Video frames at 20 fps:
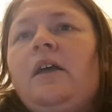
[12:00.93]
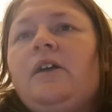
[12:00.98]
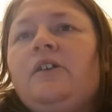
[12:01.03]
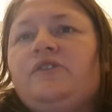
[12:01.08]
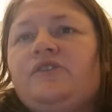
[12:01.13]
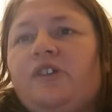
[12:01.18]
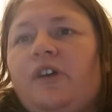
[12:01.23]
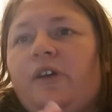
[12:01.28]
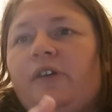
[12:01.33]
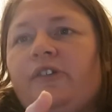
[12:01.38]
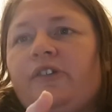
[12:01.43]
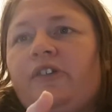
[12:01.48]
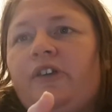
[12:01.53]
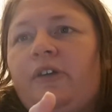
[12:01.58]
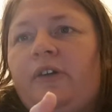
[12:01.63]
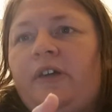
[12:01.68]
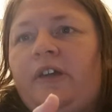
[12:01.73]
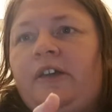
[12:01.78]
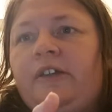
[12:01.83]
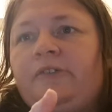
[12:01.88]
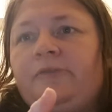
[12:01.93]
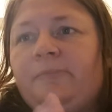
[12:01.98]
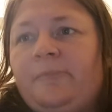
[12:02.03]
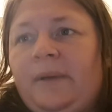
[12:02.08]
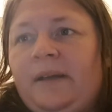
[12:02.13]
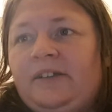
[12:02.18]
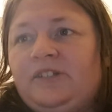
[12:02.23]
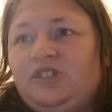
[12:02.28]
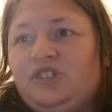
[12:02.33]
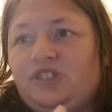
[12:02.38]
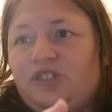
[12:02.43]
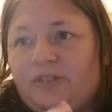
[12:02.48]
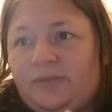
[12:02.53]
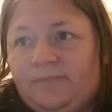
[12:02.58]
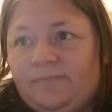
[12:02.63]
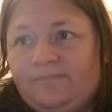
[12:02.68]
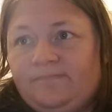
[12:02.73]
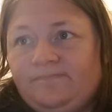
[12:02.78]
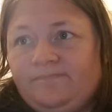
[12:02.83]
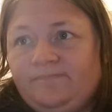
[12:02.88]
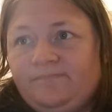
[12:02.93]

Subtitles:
So, it matched him.